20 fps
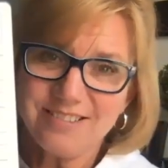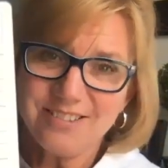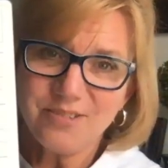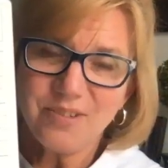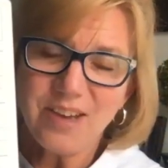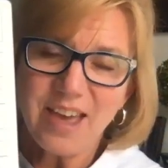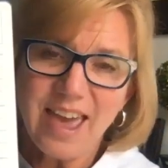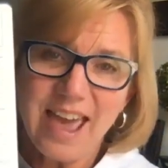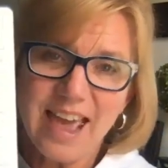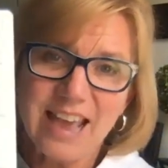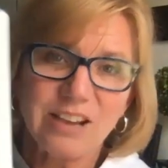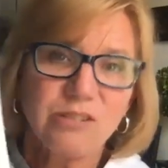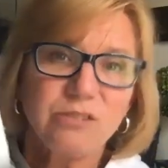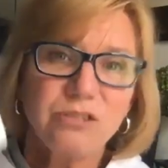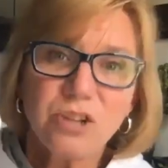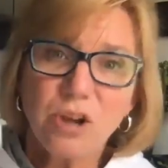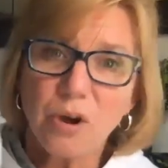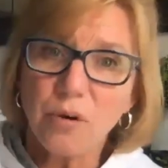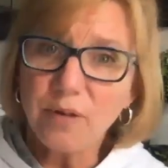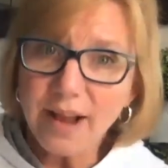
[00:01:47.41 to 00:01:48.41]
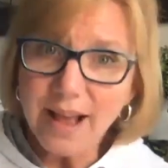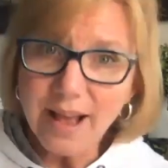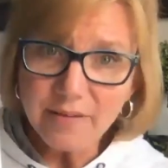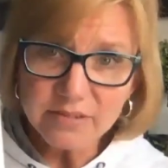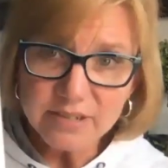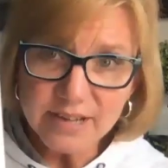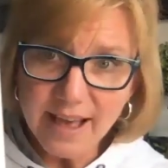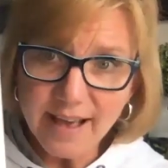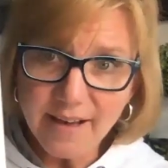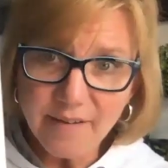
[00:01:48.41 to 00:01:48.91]
Okay, you don't have
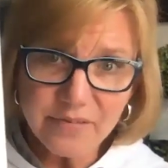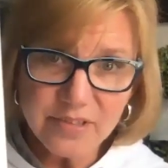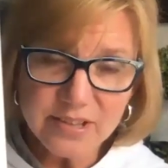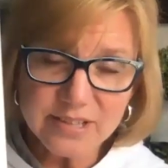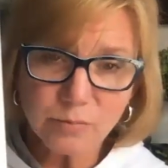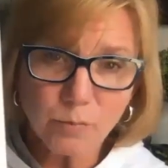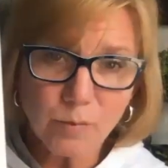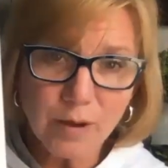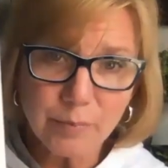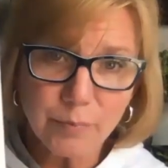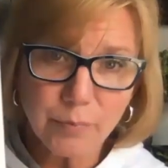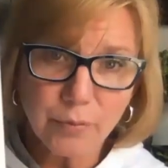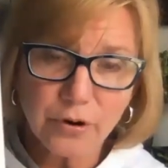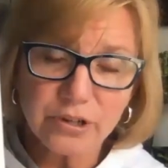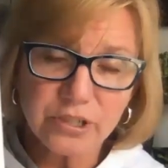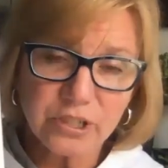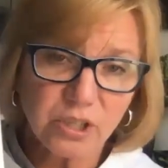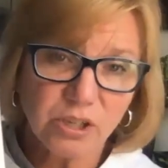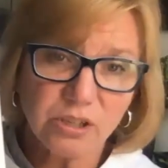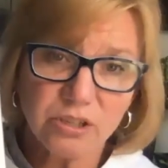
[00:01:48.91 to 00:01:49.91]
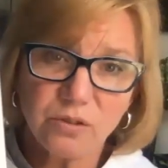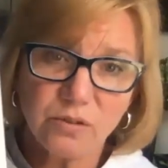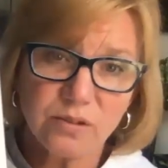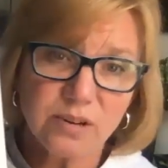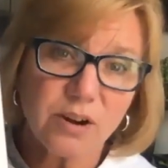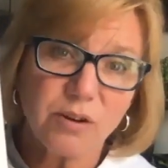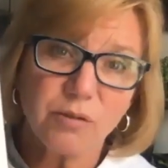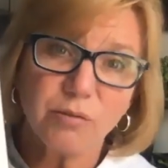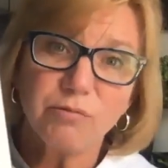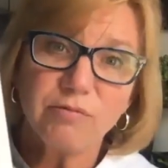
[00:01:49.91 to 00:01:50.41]
to have this whiteboard. You can do it
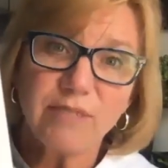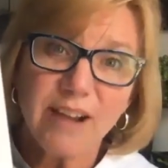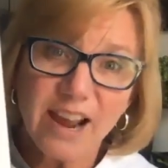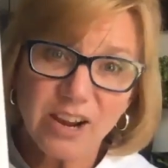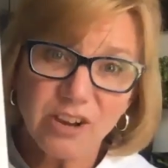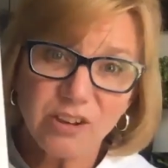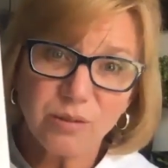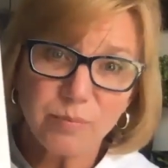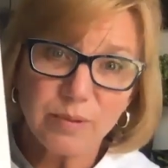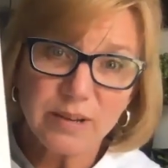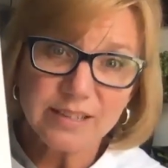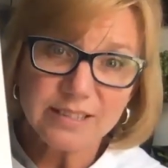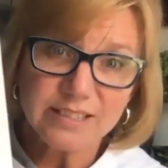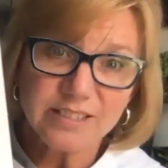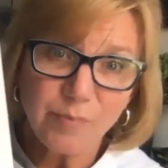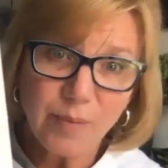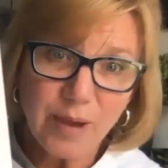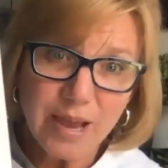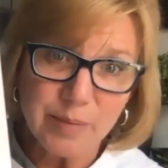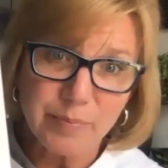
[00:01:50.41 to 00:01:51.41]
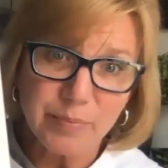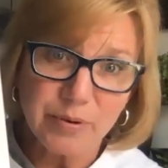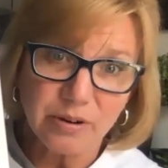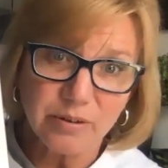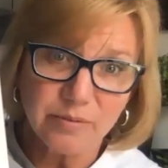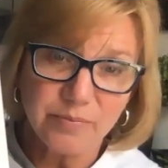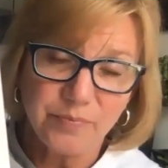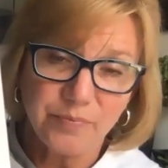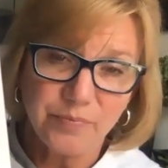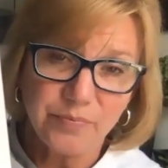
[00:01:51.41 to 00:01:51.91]
on a regular piece of
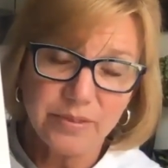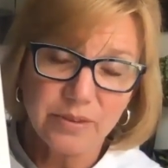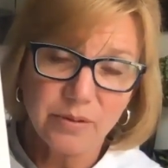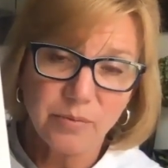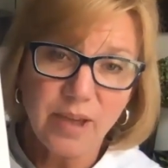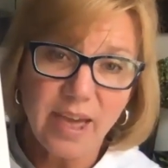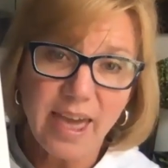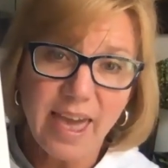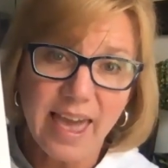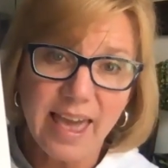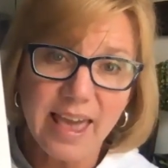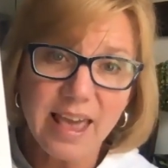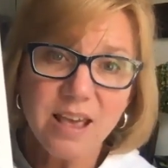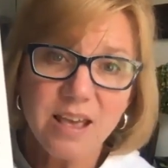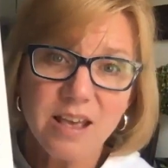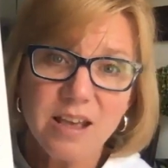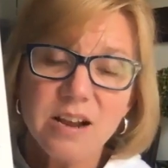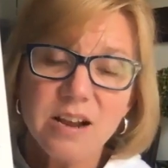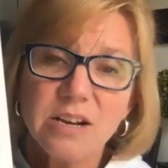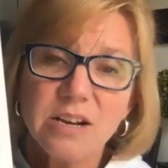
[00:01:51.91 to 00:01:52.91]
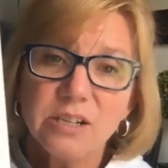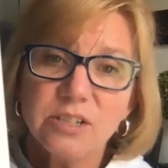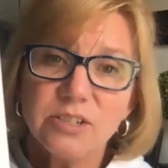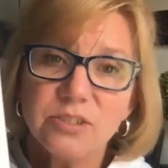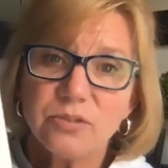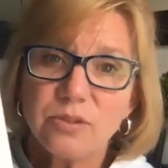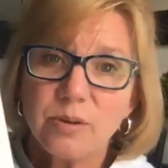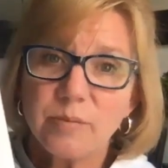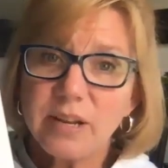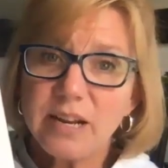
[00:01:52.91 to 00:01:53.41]
paper. Okay,
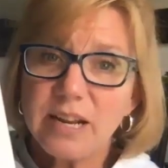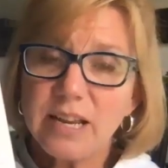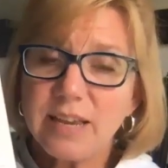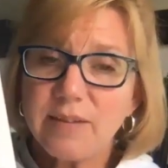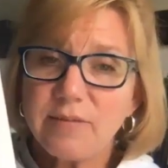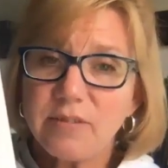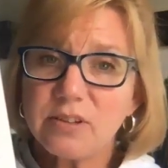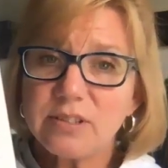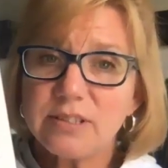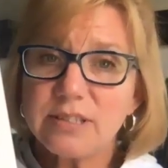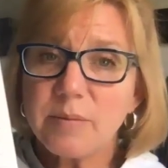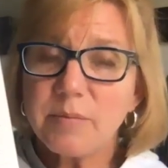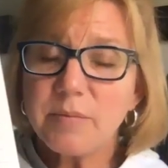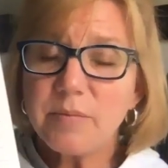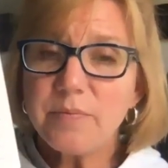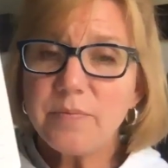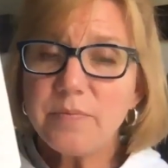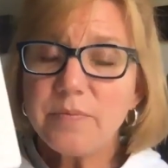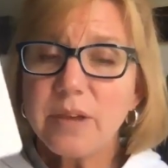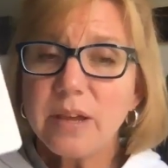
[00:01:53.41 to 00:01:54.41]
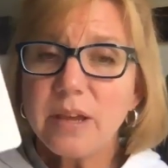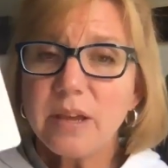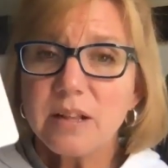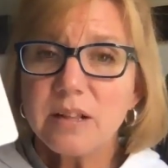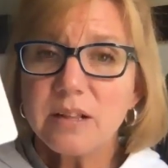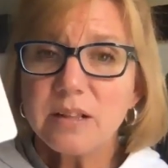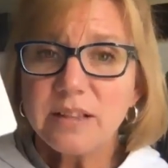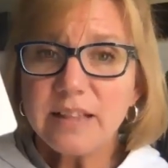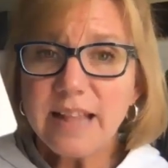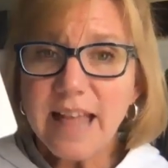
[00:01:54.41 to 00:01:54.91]
so I'm going to give you some
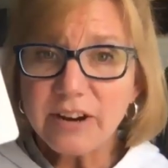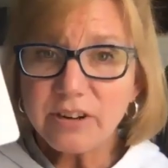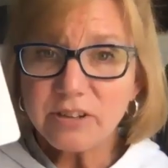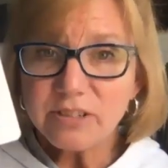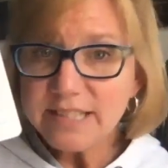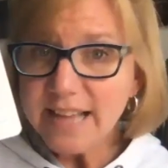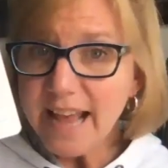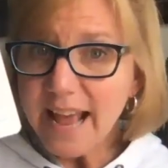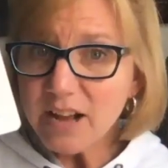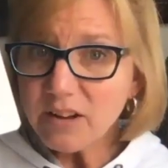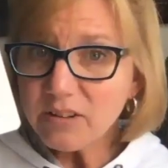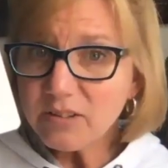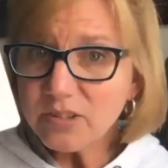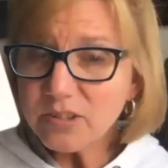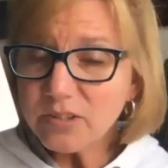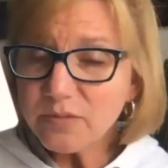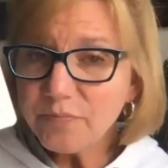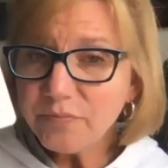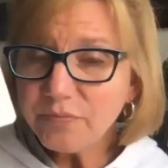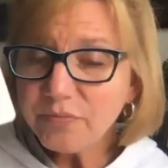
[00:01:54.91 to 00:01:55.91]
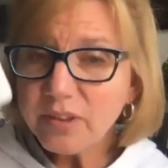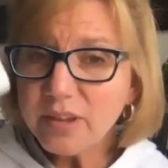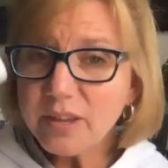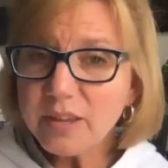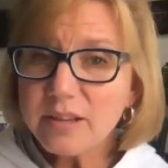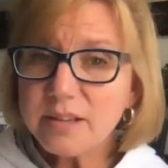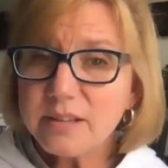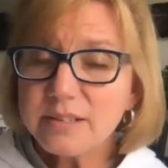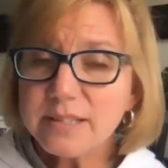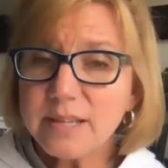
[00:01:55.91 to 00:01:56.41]
letter sounds,
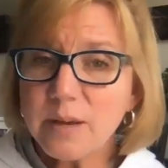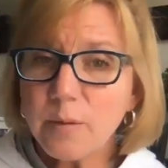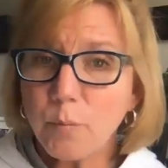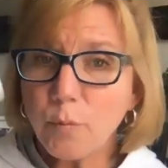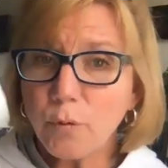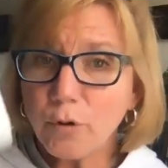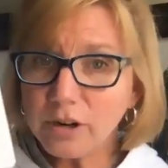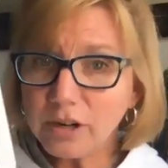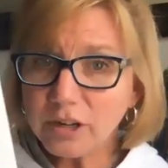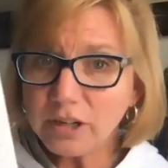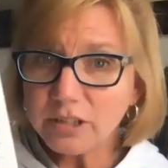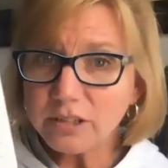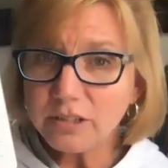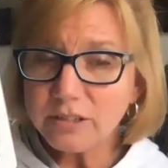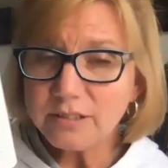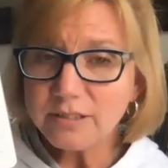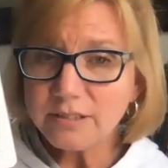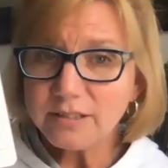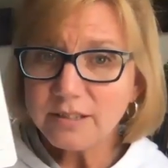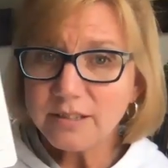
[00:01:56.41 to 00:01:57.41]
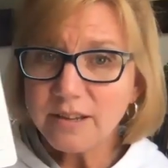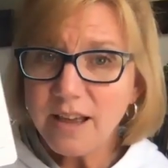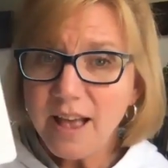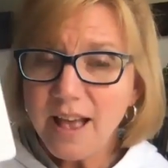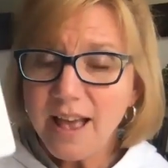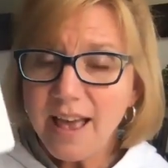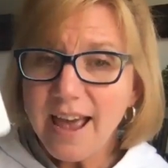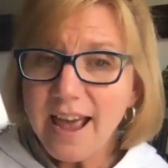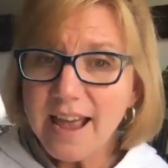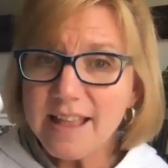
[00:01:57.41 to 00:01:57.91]
some words,
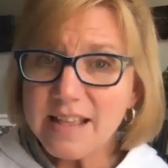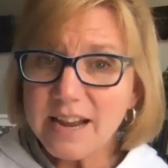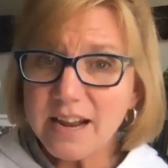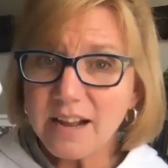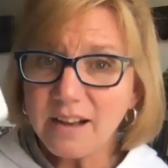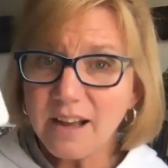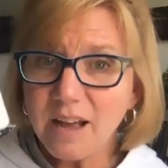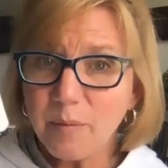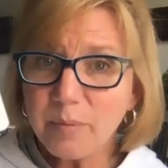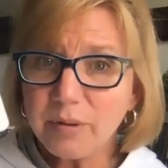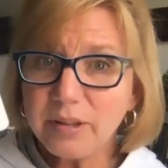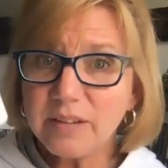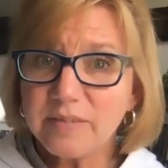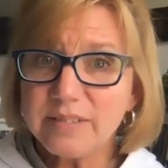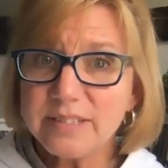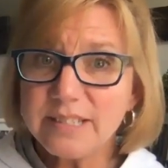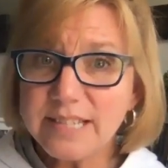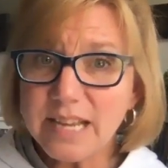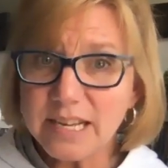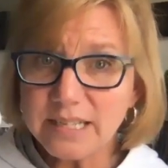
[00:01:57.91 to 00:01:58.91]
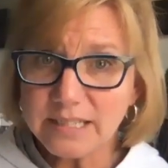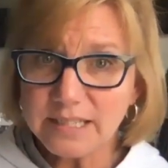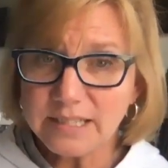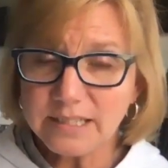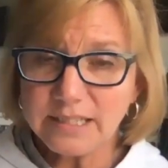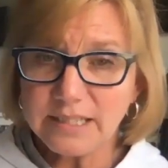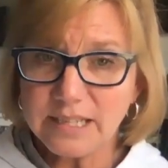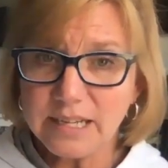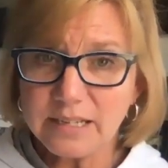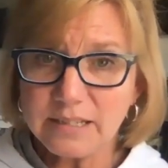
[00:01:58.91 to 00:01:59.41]
and then a couple of
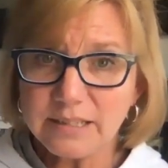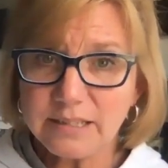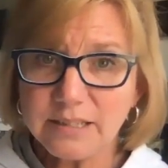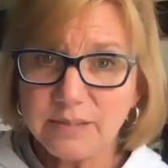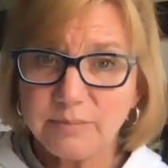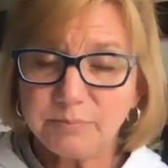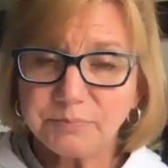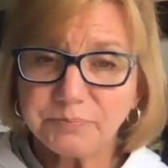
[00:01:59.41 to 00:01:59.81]
sentences.